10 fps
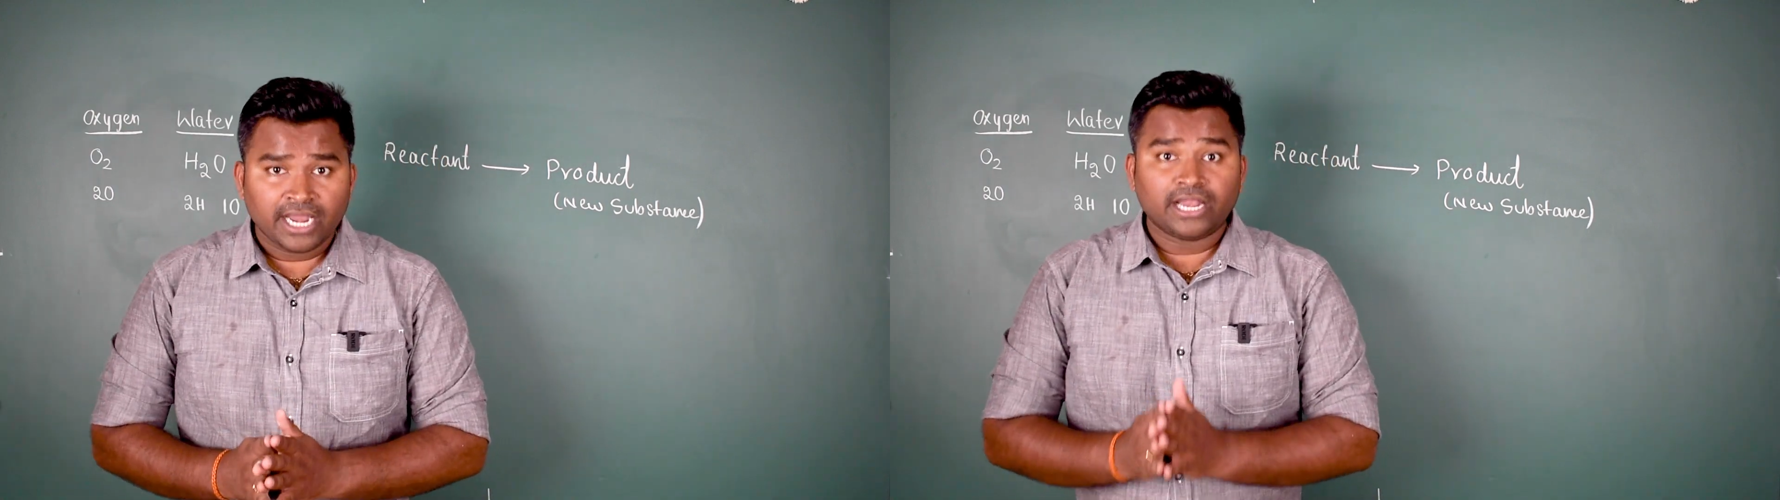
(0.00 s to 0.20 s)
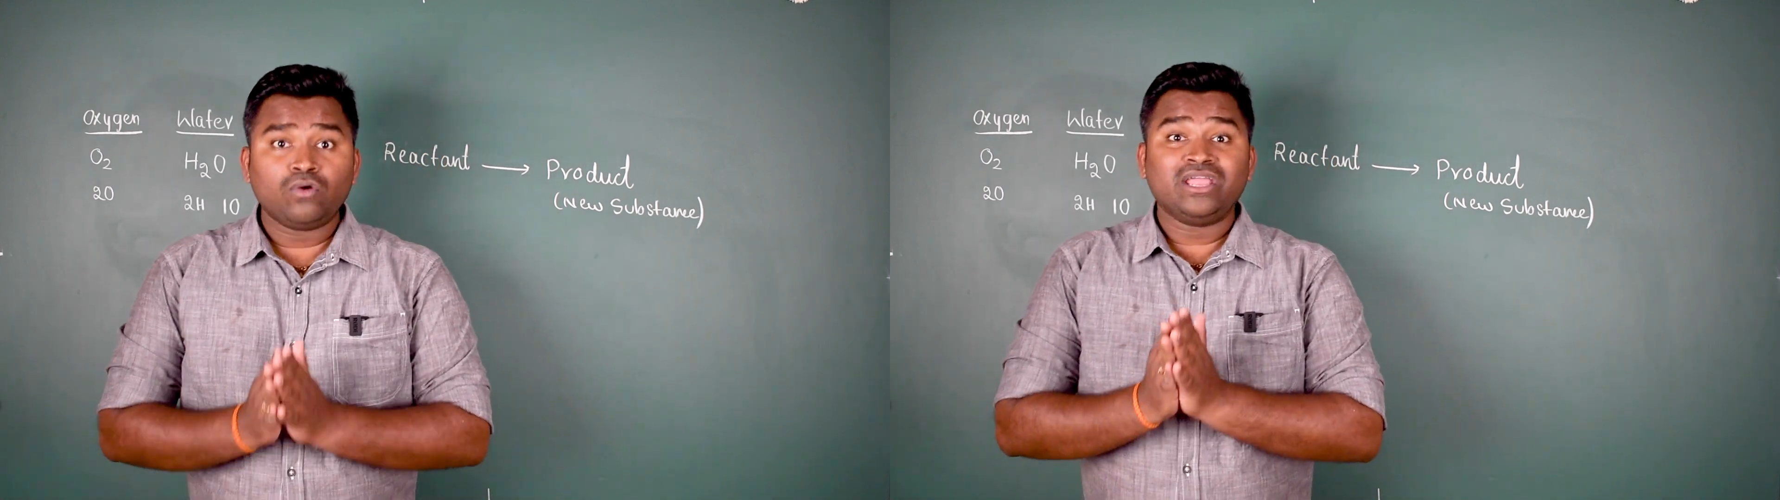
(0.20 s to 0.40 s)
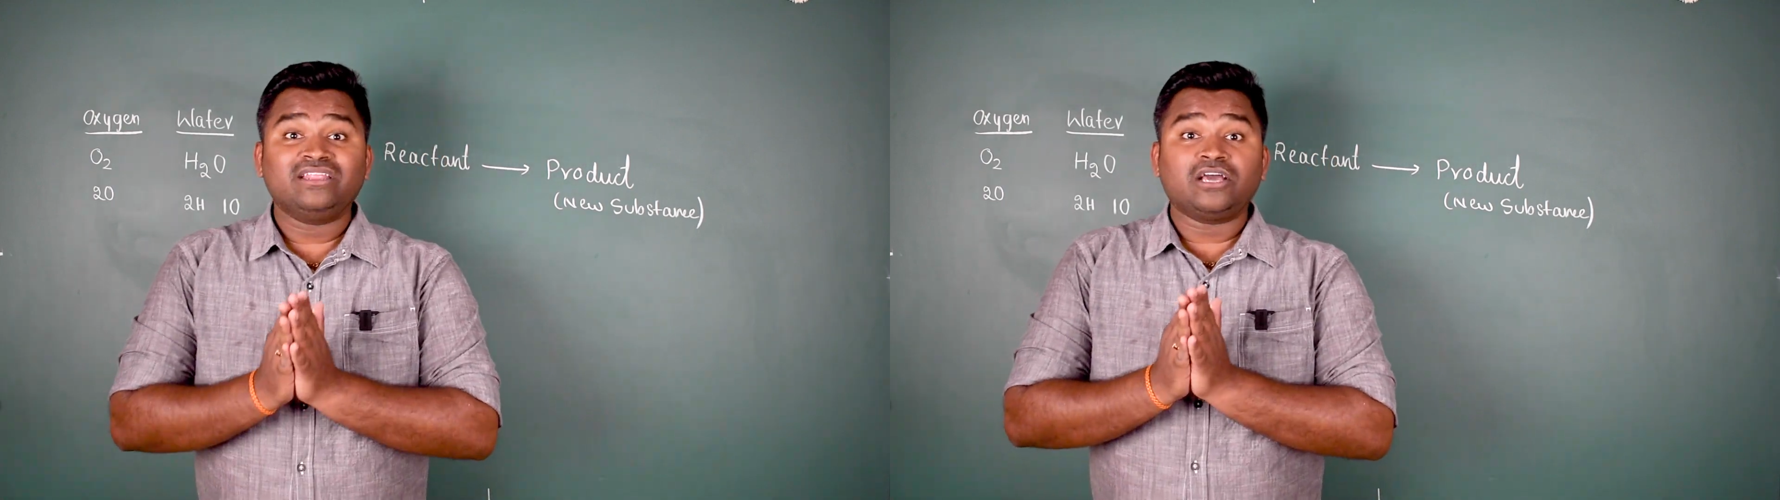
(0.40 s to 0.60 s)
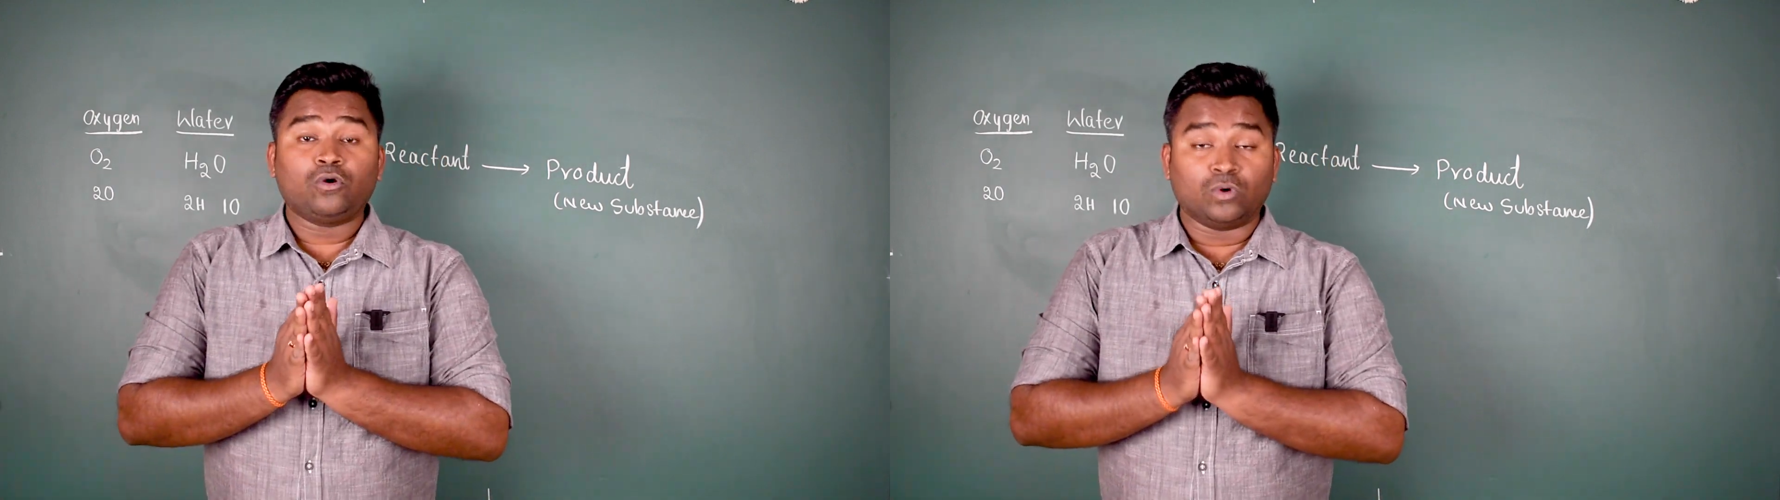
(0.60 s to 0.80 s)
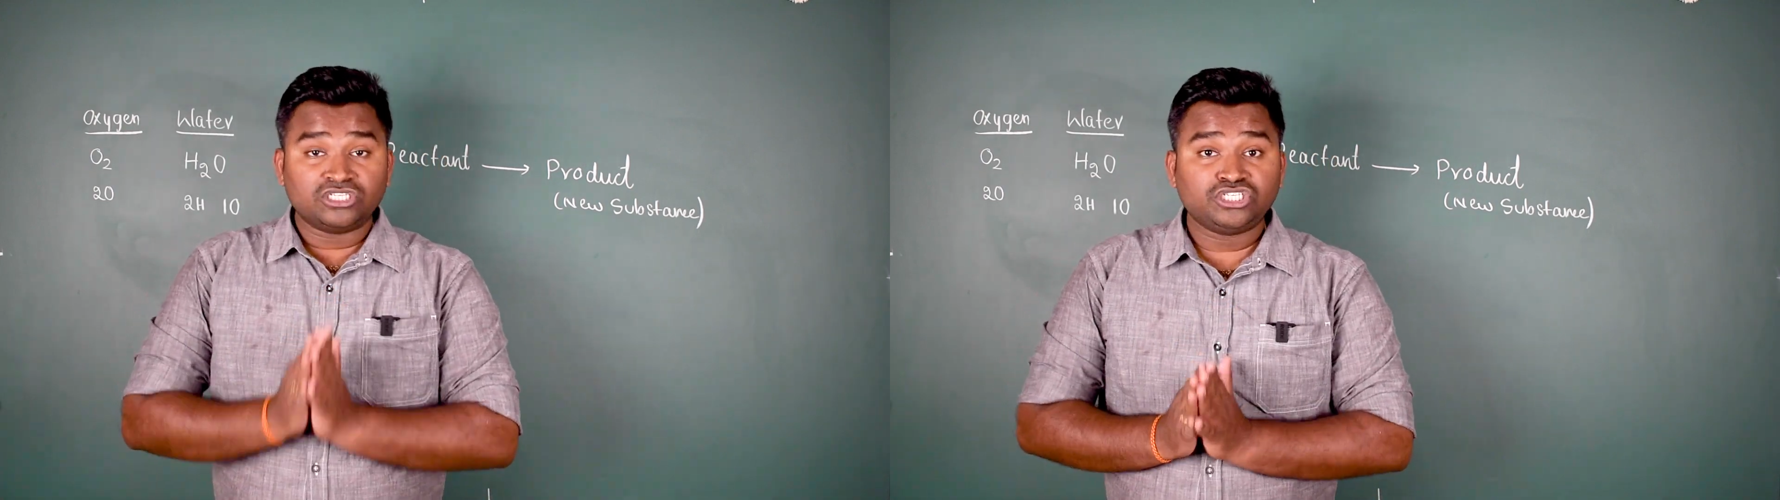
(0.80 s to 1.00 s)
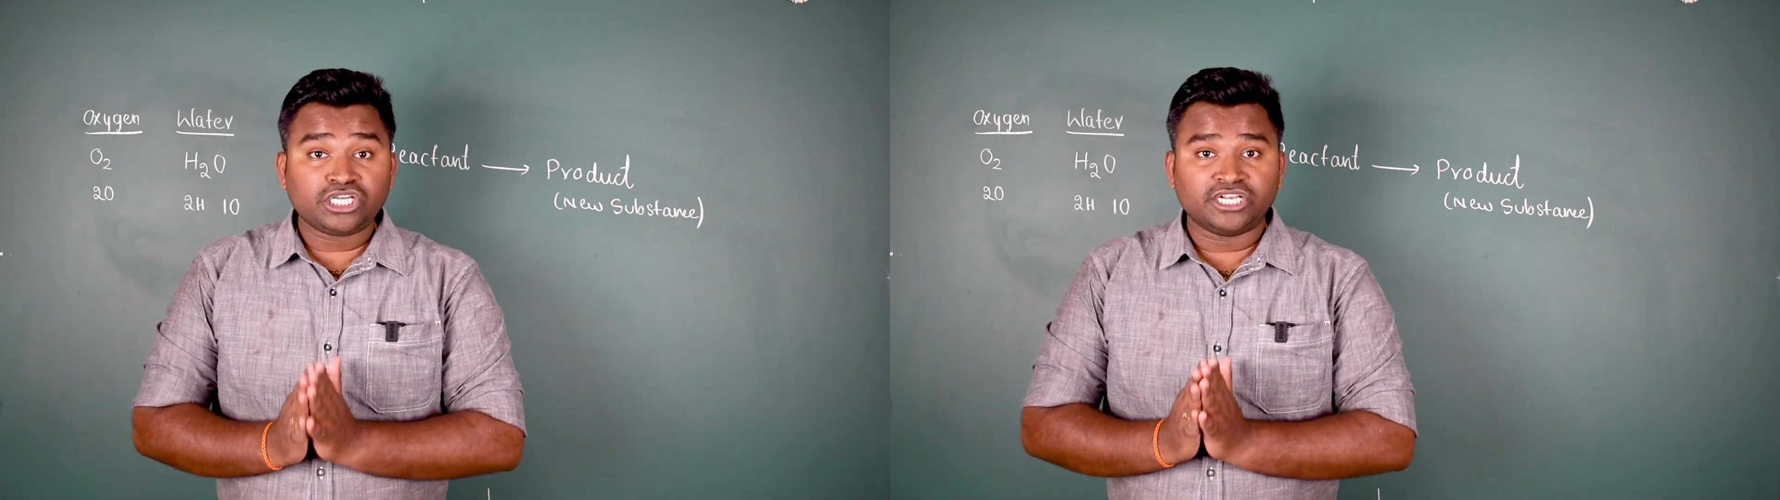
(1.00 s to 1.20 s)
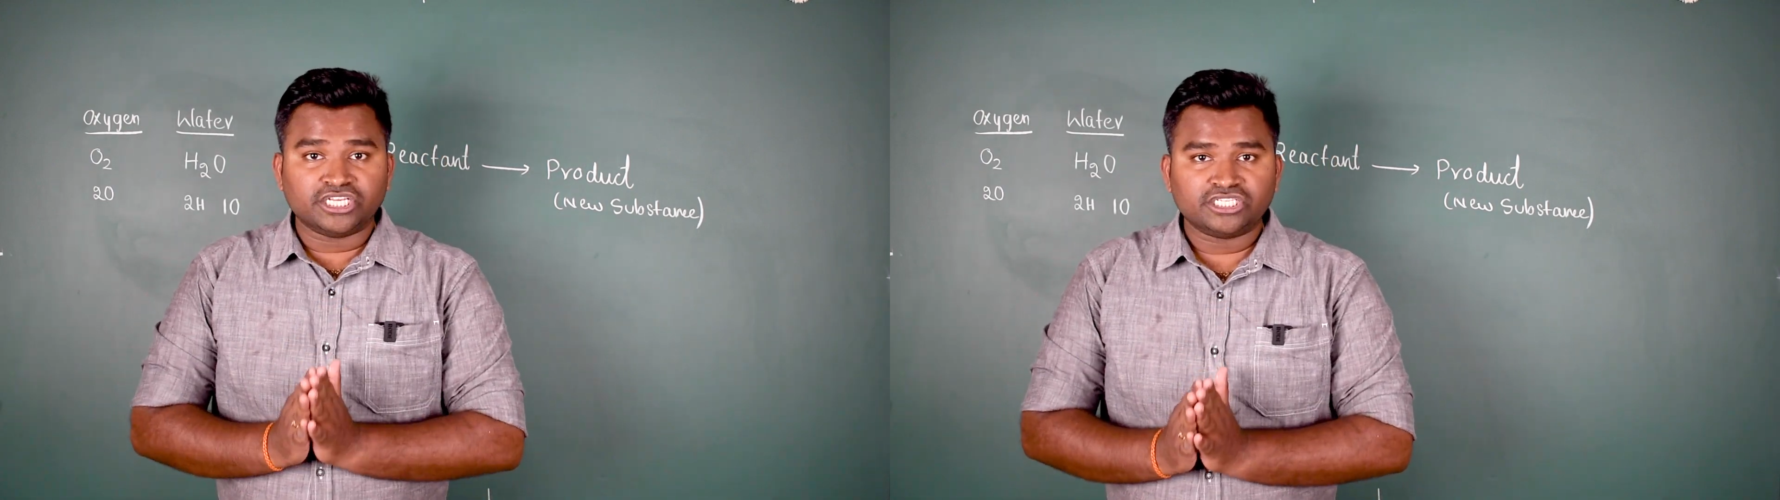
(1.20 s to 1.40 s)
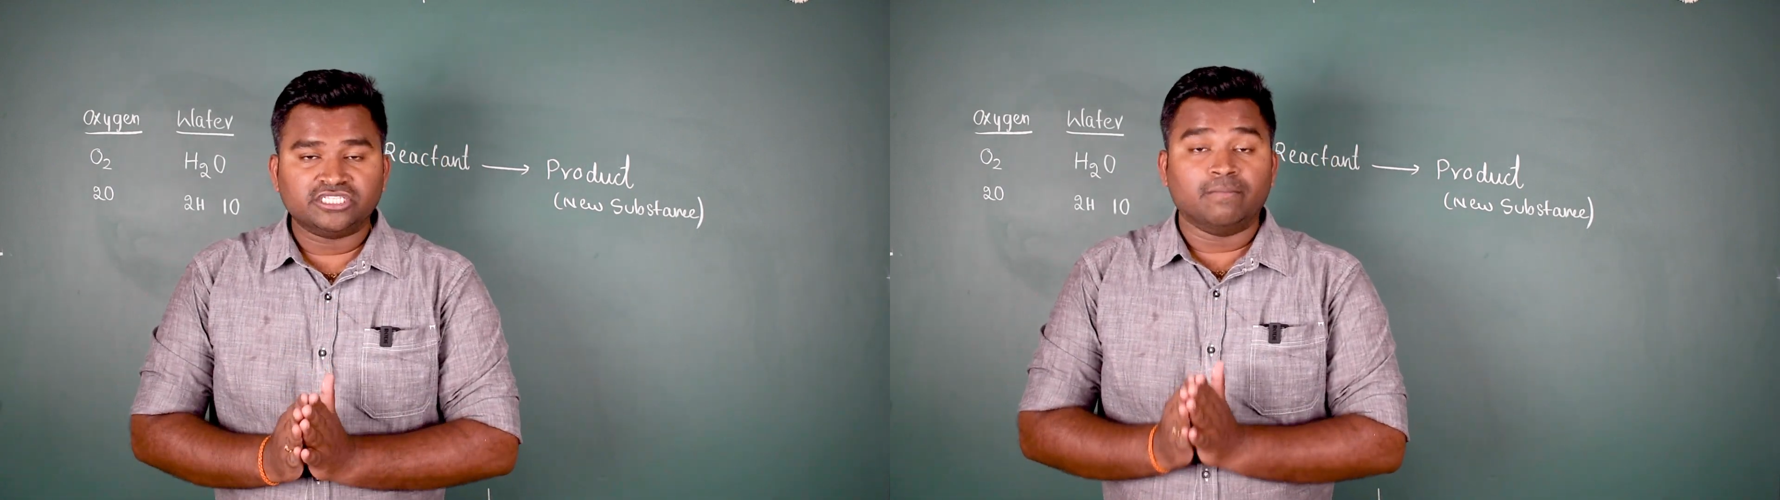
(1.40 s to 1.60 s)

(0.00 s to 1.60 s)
Now here the question is,